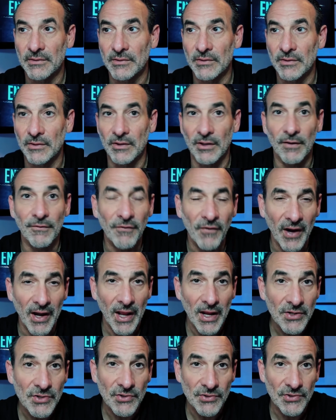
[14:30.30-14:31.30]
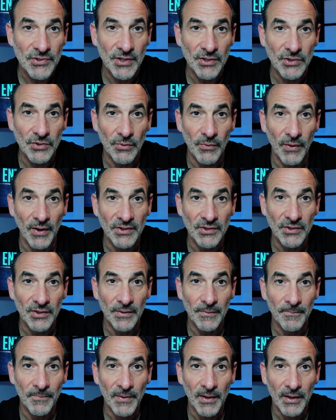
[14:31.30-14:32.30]
their financial situation.
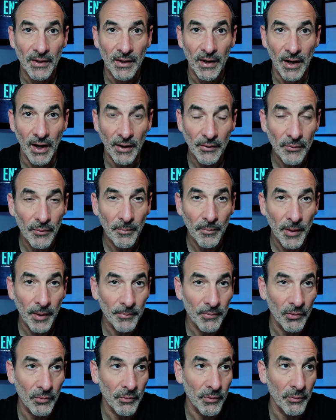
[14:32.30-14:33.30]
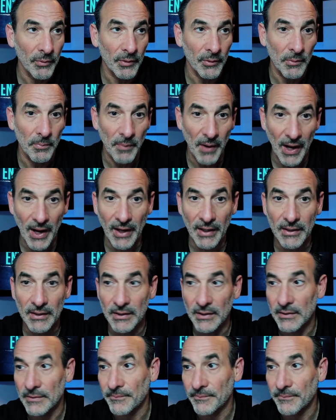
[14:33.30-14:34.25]
I remember when we were back